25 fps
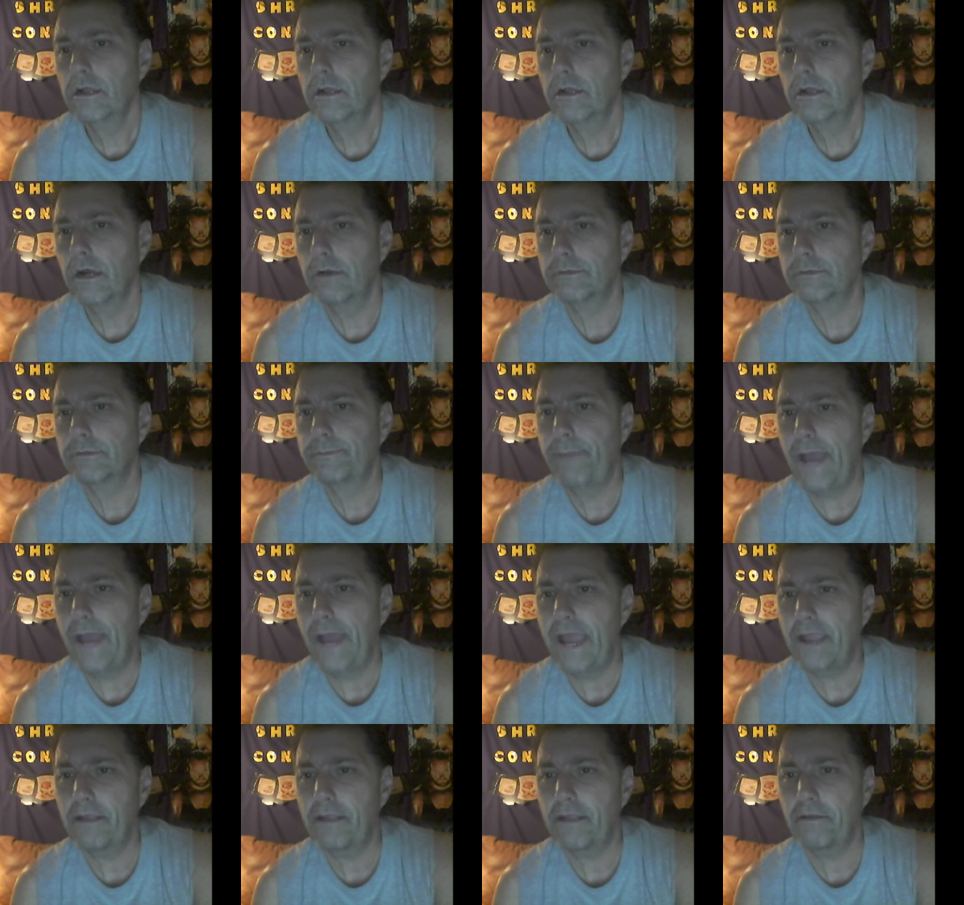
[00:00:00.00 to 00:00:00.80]
comes
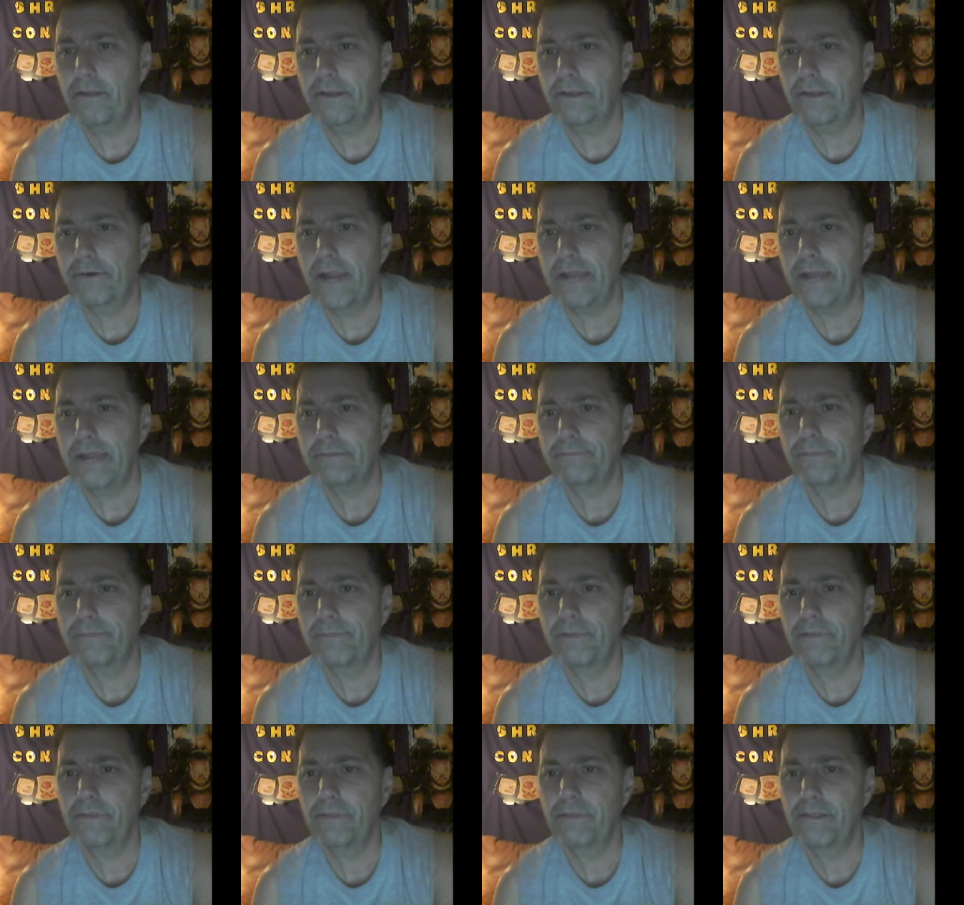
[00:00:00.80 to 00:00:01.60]
back and grab,
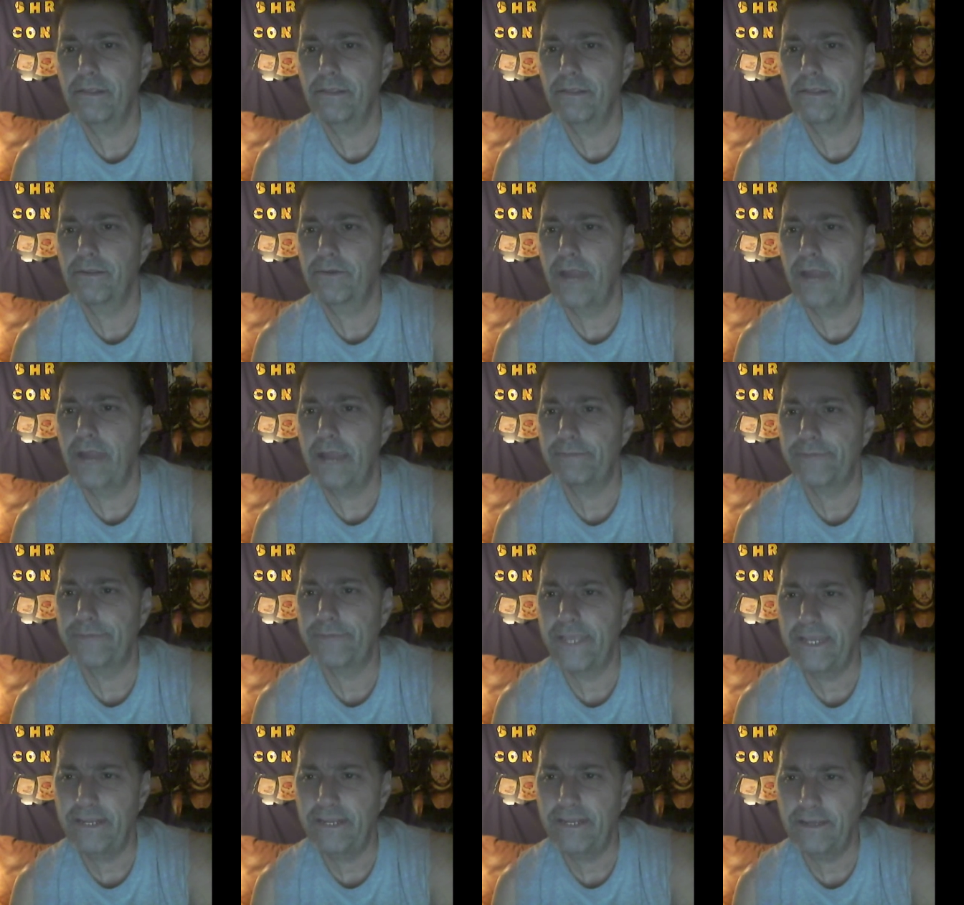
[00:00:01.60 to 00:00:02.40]

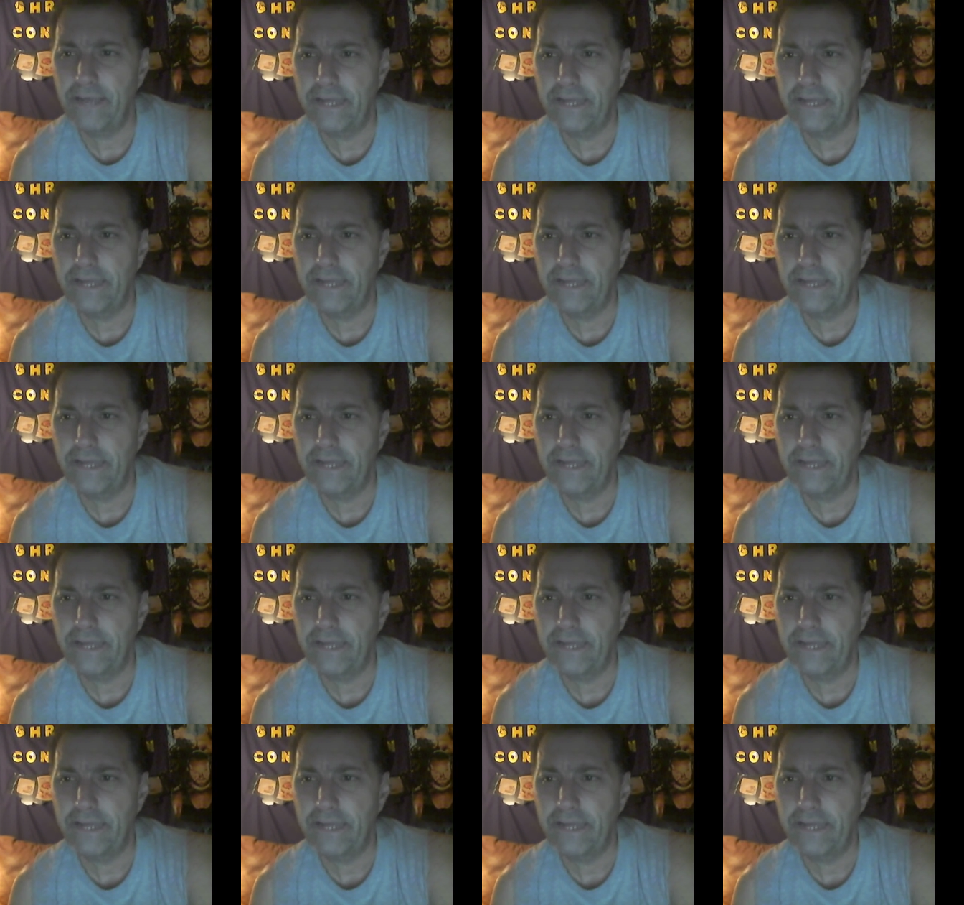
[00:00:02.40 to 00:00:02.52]
grabs Cena.